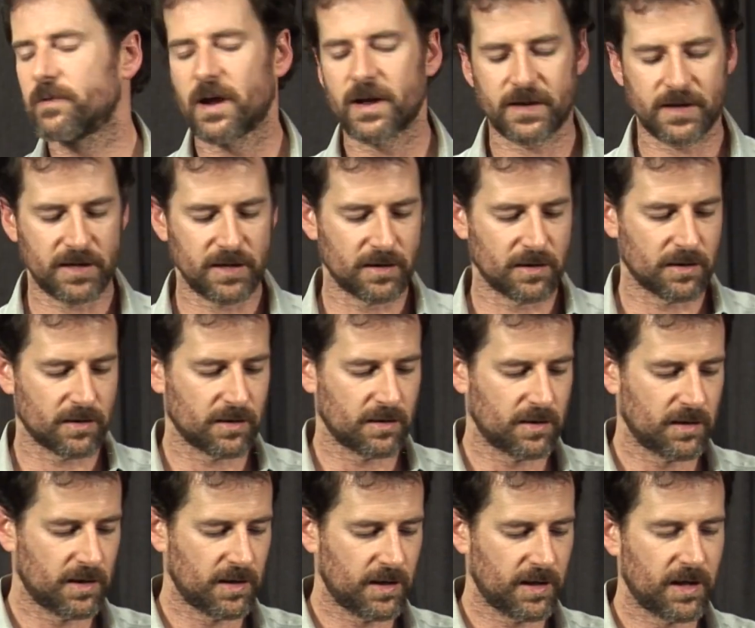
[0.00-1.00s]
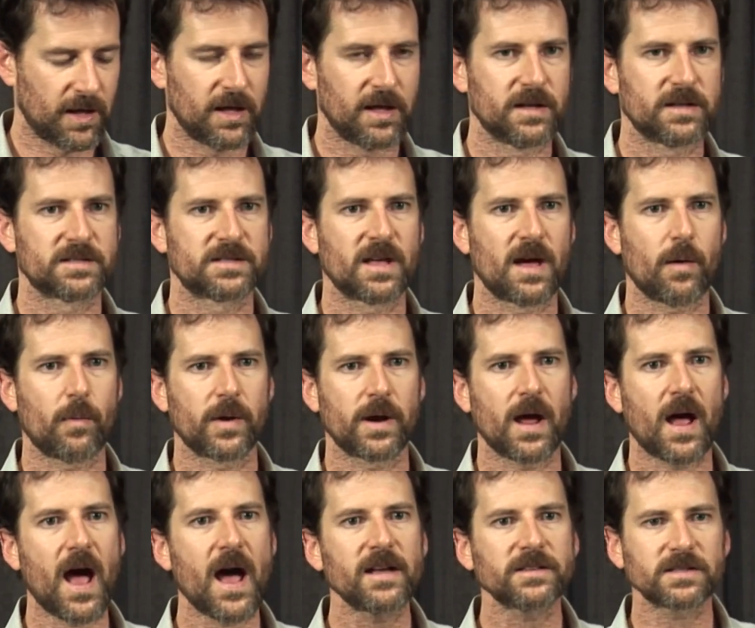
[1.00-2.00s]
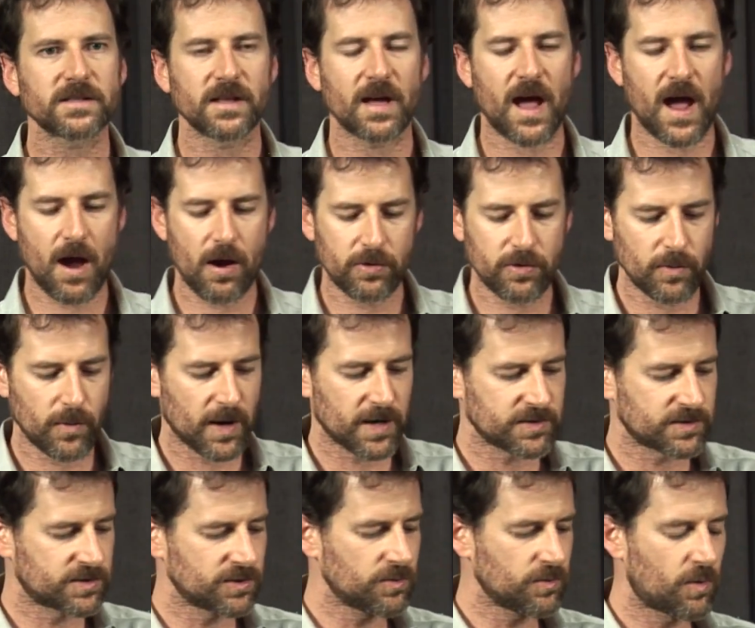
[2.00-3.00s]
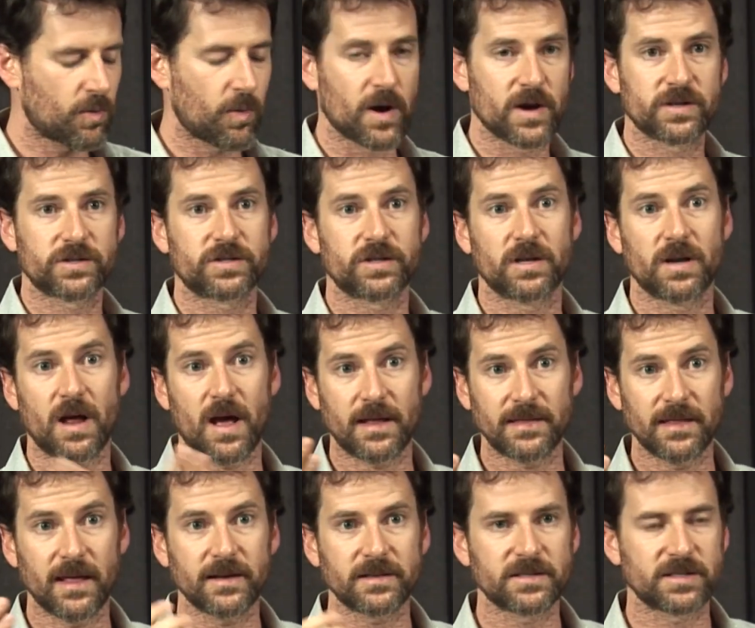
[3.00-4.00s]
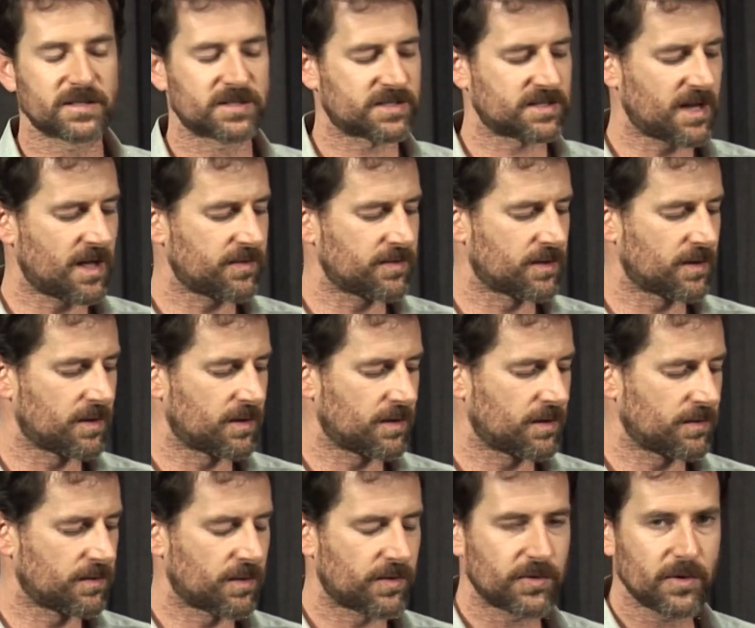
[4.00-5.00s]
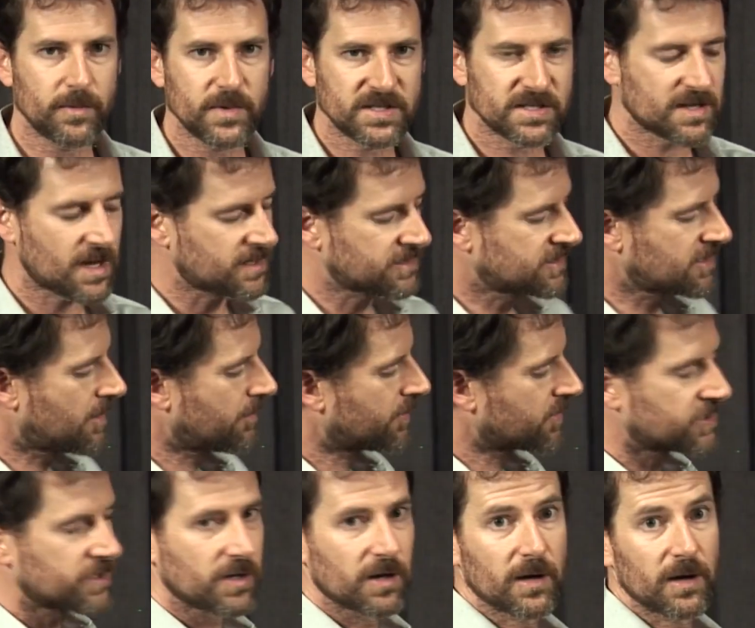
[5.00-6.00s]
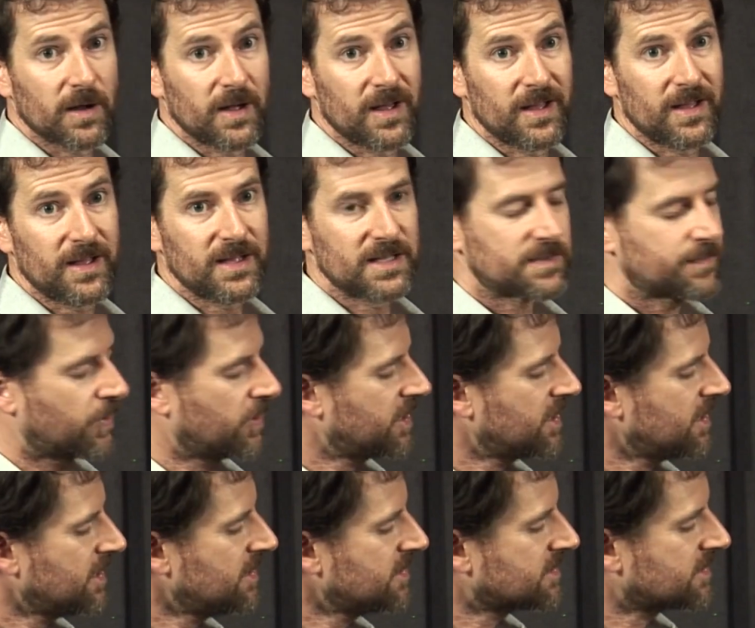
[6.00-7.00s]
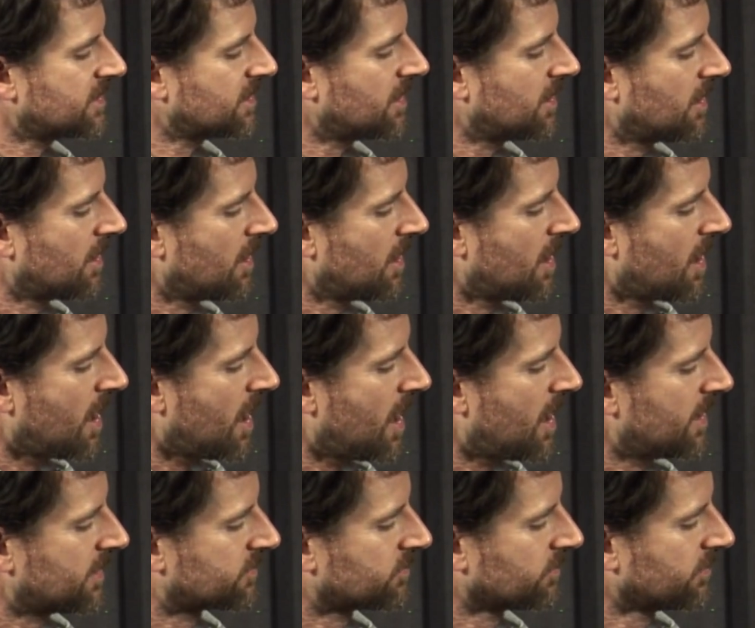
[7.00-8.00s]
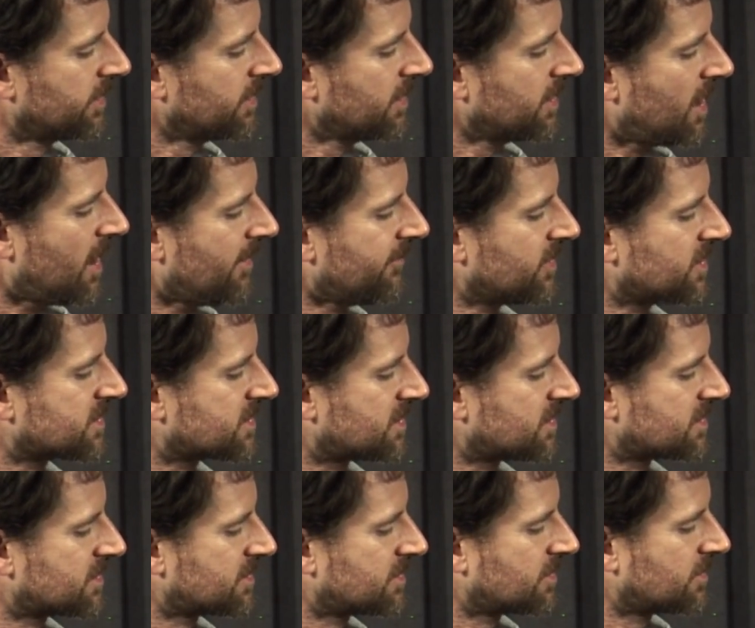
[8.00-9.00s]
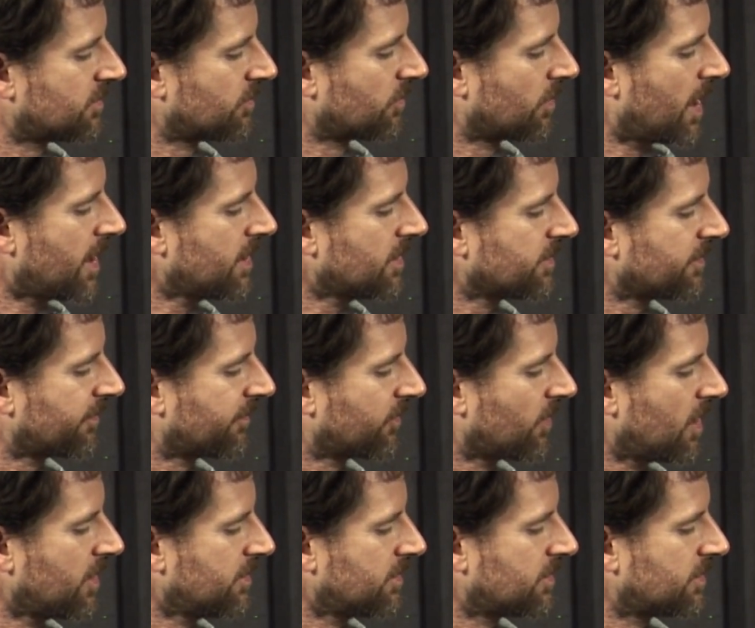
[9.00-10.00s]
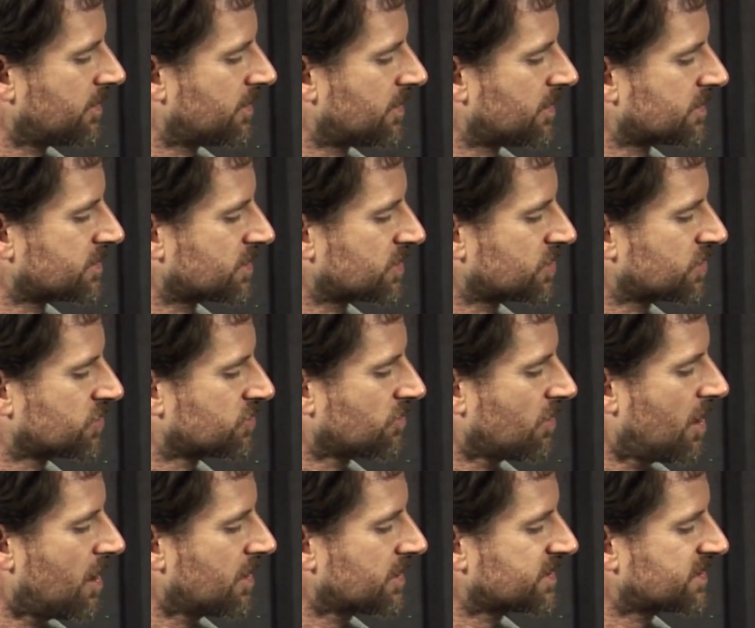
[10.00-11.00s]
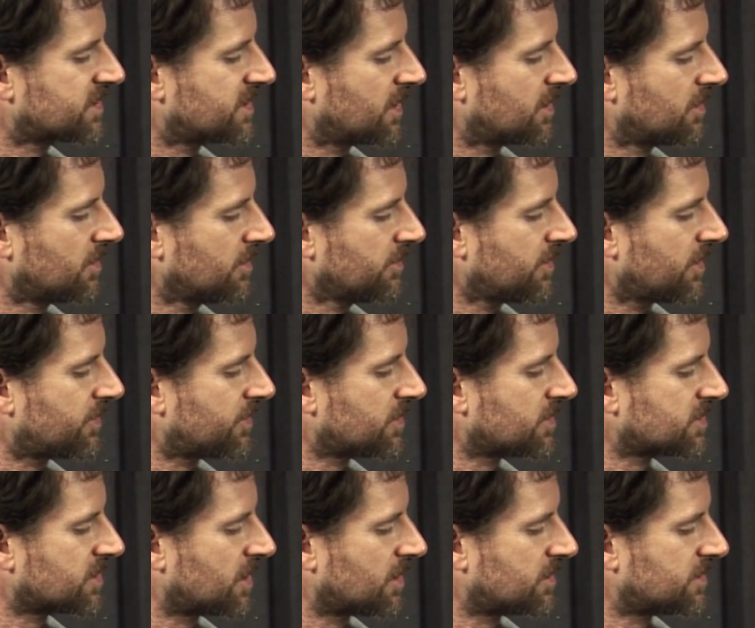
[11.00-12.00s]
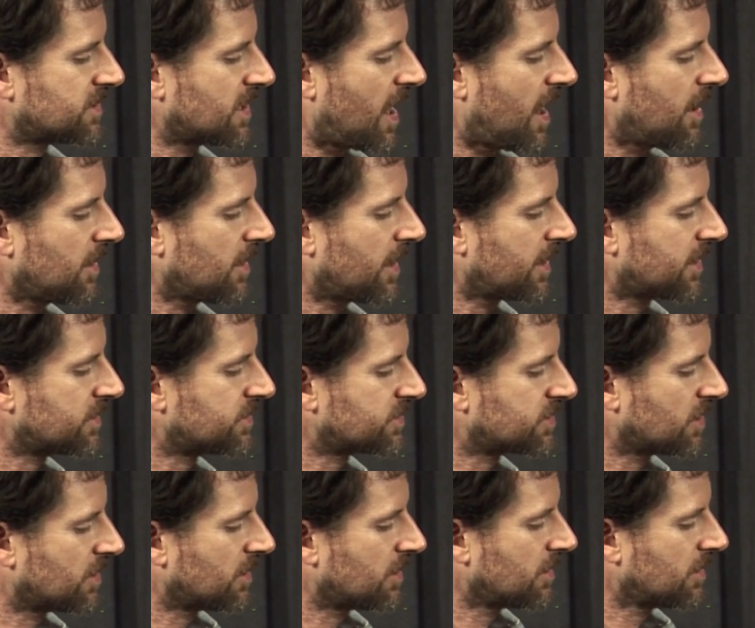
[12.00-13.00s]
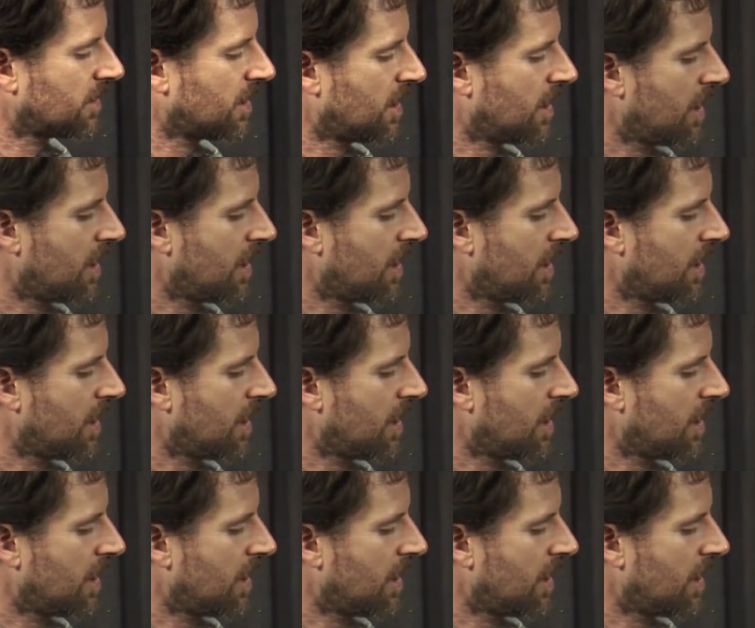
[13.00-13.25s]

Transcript: right here is that when I ask the how do I do question, I'd like to set the, the thermostat's temperature. It's pretty easy it's really obvious. This right on the front, there's a strong signal that there's a dial I can turn.